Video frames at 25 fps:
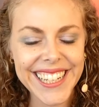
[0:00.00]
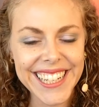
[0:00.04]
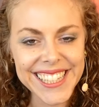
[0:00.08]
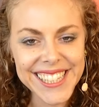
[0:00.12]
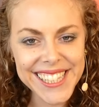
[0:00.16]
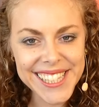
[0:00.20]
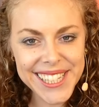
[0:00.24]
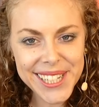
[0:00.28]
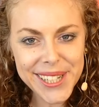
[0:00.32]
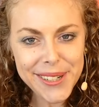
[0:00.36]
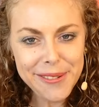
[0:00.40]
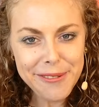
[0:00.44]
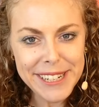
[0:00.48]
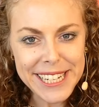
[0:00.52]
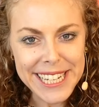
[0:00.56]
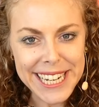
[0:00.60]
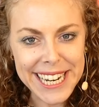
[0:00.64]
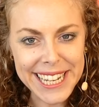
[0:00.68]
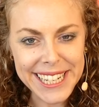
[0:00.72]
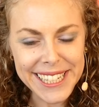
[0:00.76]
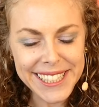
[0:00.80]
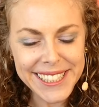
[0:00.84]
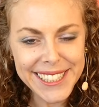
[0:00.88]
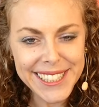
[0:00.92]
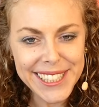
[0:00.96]
It's
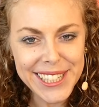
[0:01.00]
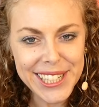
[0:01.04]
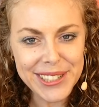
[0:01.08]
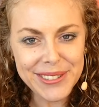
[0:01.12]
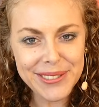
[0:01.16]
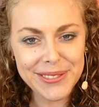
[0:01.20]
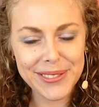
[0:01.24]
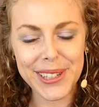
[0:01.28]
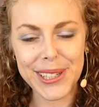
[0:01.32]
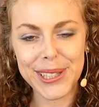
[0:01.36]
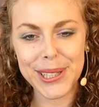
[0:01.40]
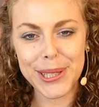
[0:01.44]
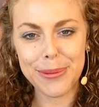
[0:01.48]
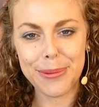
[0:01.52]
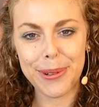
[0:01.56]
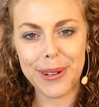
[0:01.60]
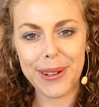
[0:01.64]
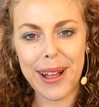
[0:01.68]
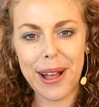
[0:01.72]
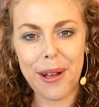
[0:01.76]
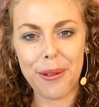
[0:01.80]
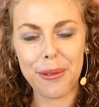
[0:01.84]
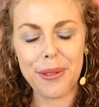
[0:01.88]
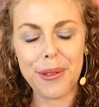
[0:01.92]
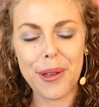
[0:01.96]
Corrina, your virtual
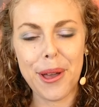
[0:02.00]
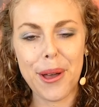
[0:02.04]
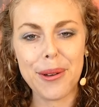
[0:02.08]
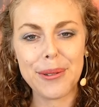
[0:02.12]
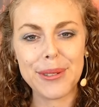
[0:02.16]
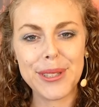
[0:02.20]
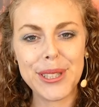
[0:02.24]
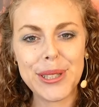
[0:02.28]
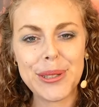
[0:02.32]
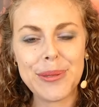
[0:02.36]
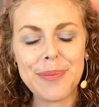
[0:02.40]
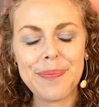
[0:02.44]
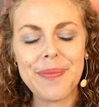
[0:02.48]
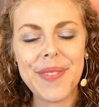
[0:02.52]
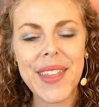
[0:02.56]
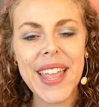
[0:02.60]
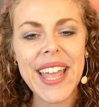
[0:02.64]
health coach.